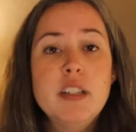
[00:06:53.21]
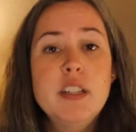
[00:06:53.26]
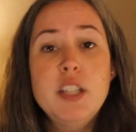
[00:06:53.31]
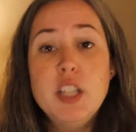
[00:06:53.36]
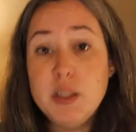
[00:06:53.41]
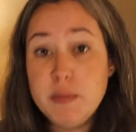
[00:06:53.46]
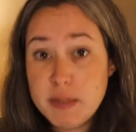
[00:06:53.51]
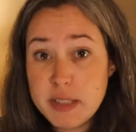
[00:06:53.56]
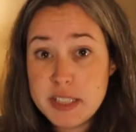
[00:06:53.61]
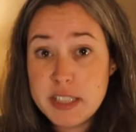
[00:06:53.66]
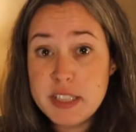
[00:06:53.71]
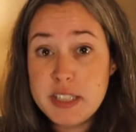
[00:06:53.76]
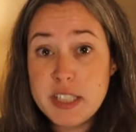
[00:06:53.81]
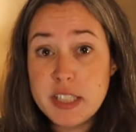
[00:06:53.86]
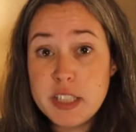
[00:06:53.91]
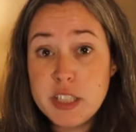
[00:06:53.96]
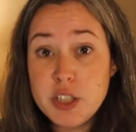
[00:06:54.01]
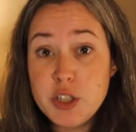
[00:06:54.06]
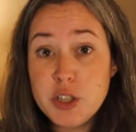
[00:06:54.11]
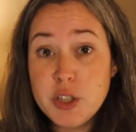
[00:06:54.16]
you missed a
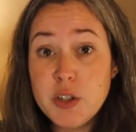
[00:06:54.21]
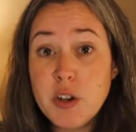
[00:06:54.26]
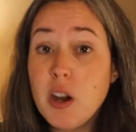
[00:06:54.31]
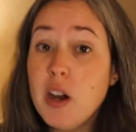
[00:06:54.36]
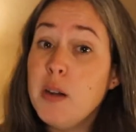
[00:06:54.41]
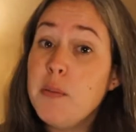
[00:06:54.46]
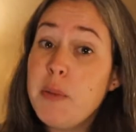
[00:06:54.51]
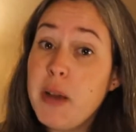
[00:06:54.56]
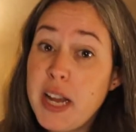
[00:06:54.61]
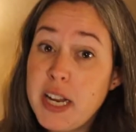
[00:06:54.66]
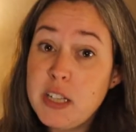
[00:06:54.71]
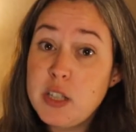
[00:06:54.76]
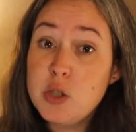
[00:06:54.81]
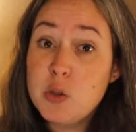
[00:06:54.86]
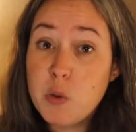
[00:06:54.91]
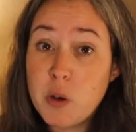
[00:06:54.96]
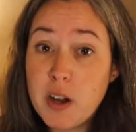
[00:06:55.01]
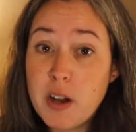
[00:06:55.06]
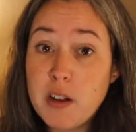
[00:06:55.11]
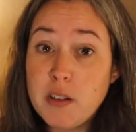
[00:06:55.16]
signature on page
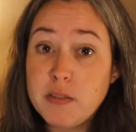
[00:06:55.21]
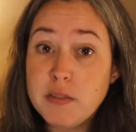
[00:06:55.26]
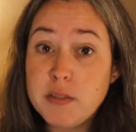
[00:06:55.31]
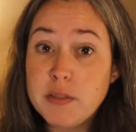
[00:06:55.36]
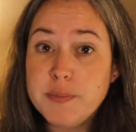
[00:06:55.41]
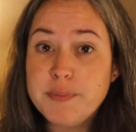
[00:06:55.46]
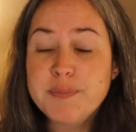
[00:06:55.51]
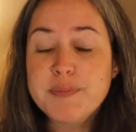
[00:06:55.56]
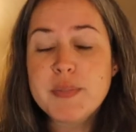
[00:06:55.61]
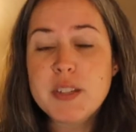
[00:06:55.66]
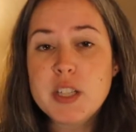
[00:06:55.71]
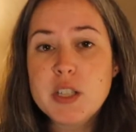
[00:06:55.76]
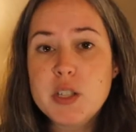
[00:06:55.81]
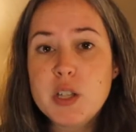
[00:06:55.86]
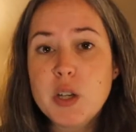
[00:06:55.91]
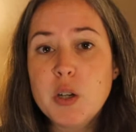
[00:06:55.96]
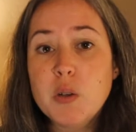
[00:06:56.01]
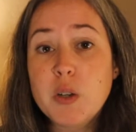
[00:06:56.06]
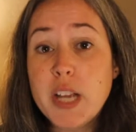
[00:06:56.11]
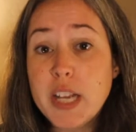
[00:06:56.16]
12.
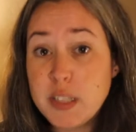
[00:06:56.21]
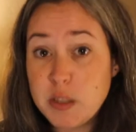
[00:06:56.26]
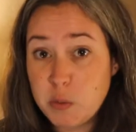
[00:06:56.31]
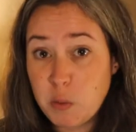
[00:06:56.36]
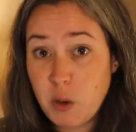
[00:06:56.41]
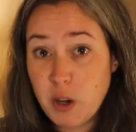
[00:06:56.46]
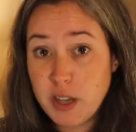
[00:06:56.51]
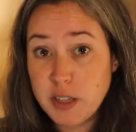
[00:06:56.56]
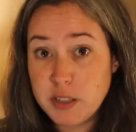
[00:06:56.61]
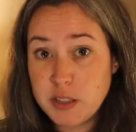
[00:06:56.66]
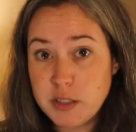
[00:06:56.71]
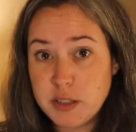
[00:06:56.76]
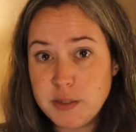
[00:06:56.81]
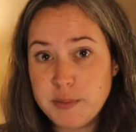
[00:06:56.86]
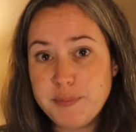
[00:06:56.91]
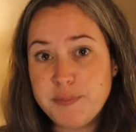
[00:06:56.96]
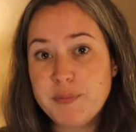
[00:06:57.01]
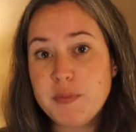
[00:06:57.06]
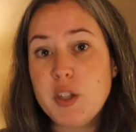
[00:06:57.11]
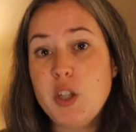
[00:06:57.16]
So guess what?
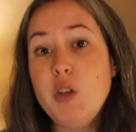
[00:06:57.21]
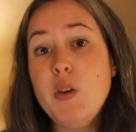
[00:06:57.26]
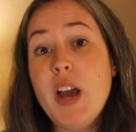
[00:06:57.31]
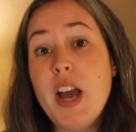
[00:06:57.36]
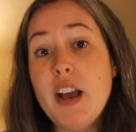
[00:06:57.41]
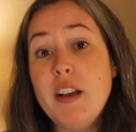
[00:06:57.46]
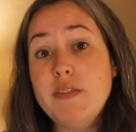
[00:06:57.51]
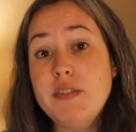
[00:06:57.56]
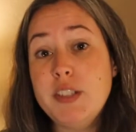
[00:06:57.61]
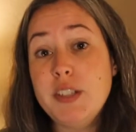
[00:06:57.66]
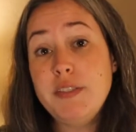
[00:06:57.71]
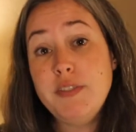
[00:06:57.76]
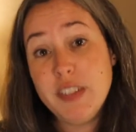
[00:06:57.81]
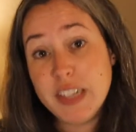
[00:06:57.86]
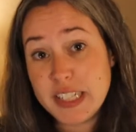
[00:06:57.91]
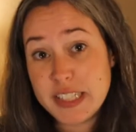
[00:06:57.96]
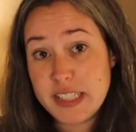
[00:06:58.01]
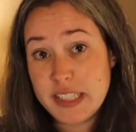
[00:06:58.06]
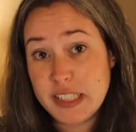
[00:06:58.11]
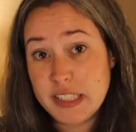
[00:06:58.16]
You have to
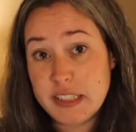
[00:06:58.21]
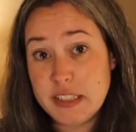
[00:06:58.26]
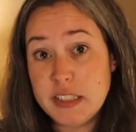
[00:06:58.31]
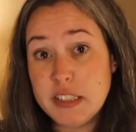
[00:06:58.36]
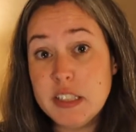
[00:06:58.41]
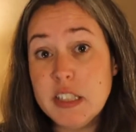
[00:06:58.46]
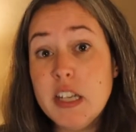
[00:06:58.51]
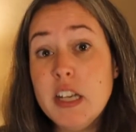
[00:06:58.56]
fix it.